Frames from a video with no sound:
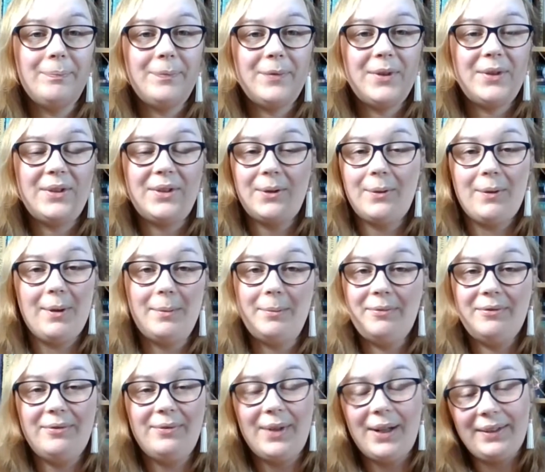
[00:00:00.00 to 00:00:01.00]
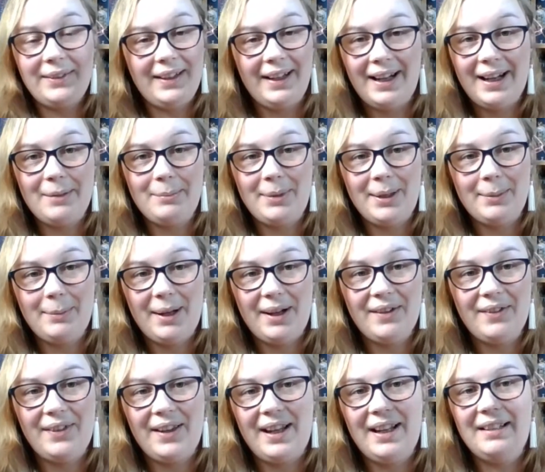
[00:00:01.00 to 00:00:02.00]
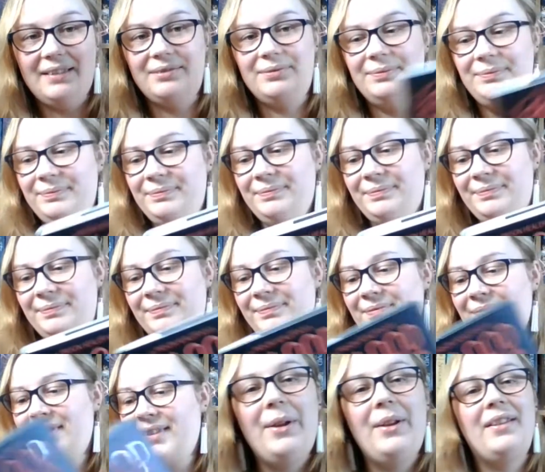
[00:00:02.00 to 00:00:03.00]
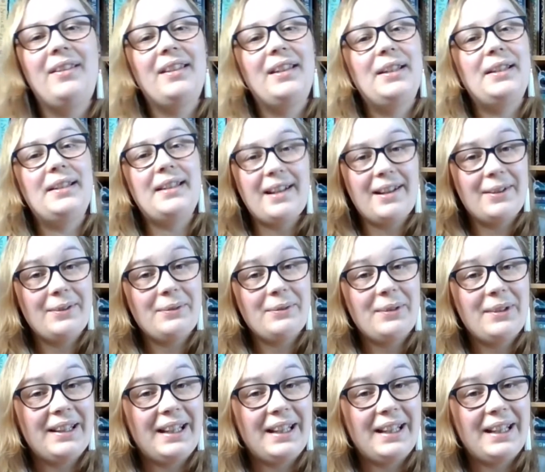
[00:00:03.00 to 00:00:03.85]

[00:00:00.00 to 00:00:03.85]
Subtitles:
So I'm very happy about that. The second one